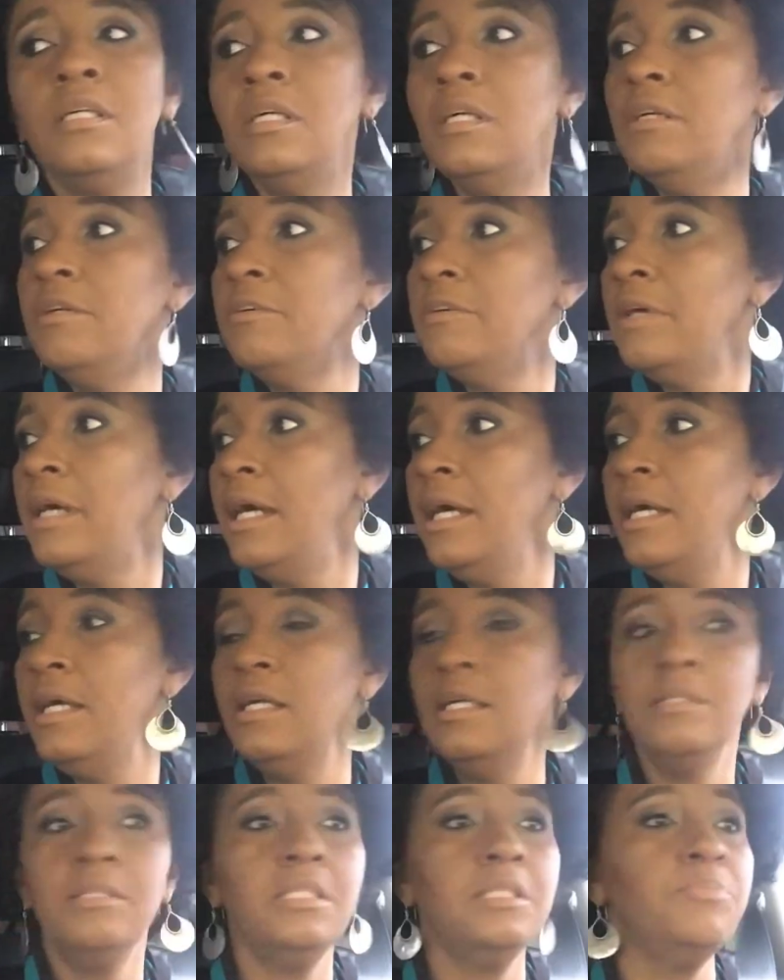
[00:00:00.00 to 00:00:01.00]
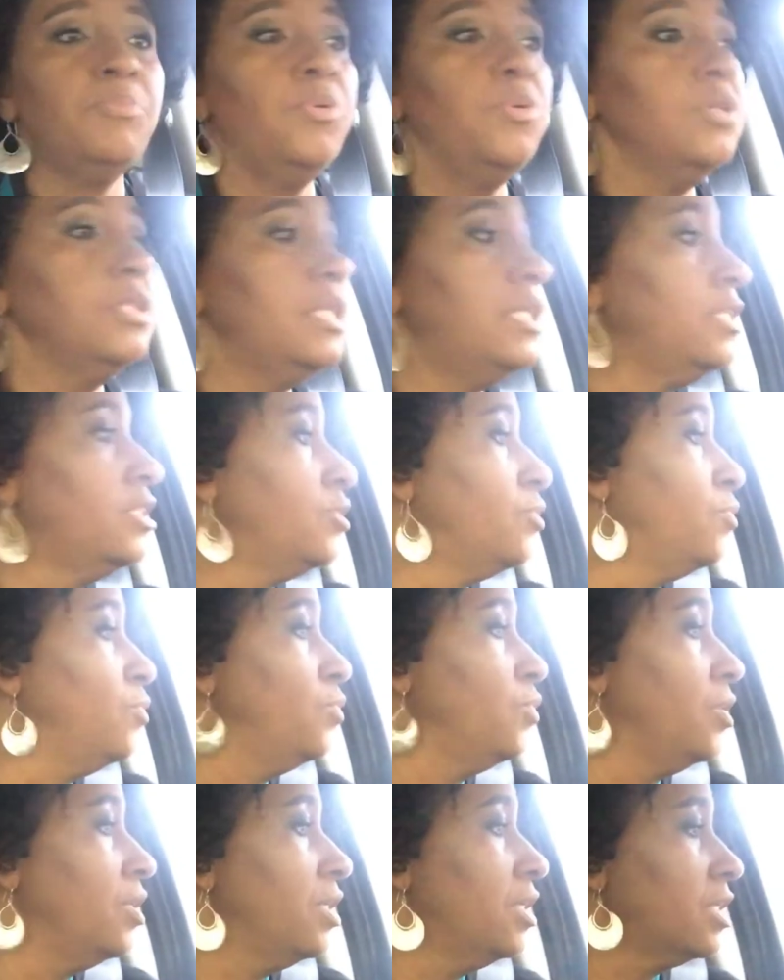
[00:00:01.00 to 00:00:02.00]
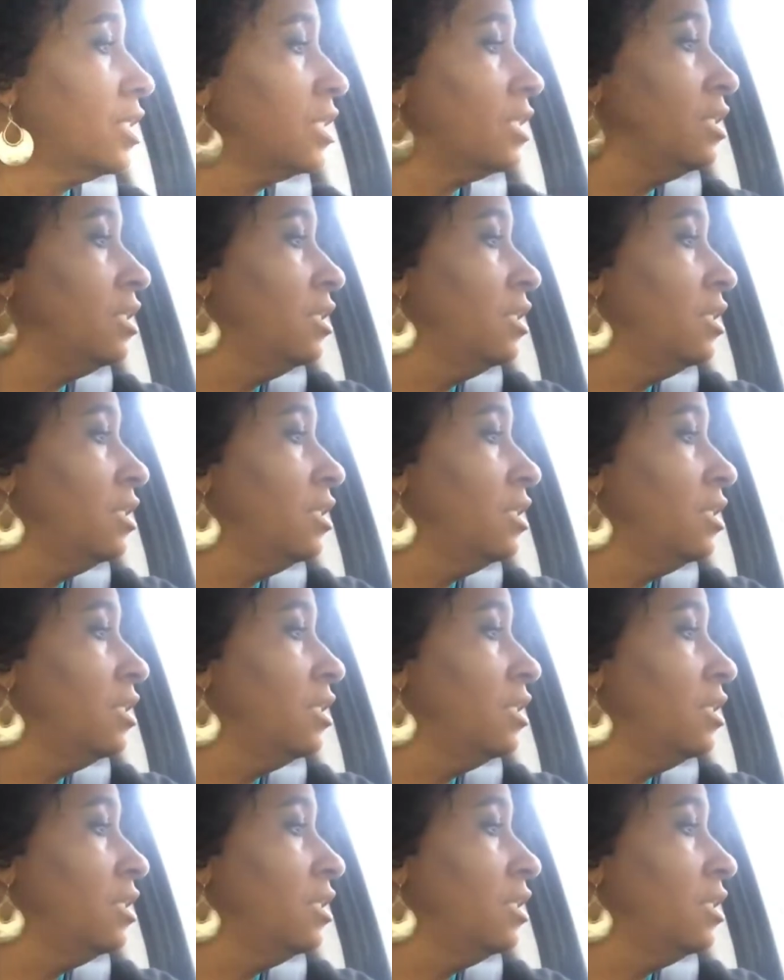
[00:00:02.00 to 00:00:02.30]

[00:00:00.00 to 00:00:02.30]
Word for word: alright, just pulled into work.